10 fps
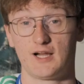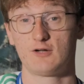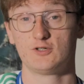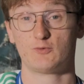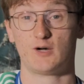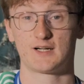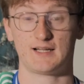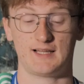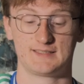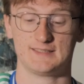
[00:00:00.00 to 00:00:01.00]
I go on a walk, I
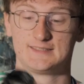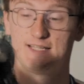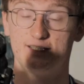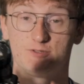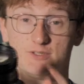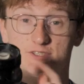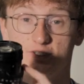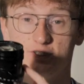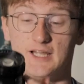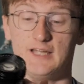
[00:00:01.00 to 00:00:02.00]
like to set it to a
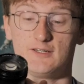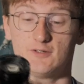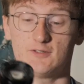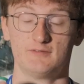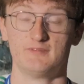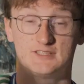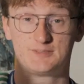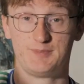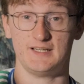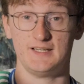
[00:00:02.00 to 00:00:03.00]
certain angle,
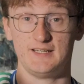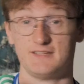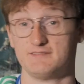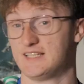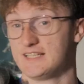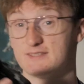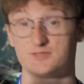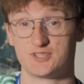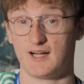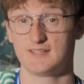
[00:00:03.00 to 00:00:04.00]
spin it, take some
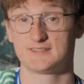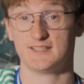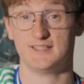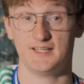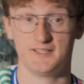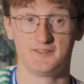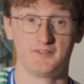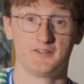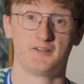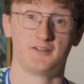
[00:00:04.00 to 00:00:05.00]
shots, and
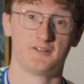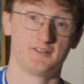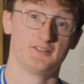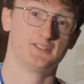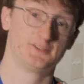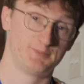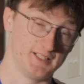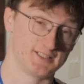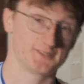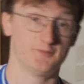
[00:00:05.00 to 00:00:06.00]
then spin
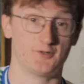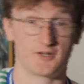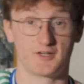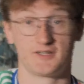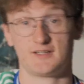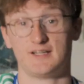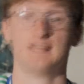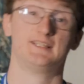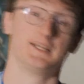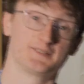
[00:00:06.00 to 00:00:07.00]
it some more
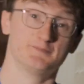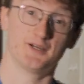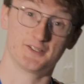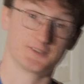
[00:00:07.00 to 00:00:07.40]
and take some other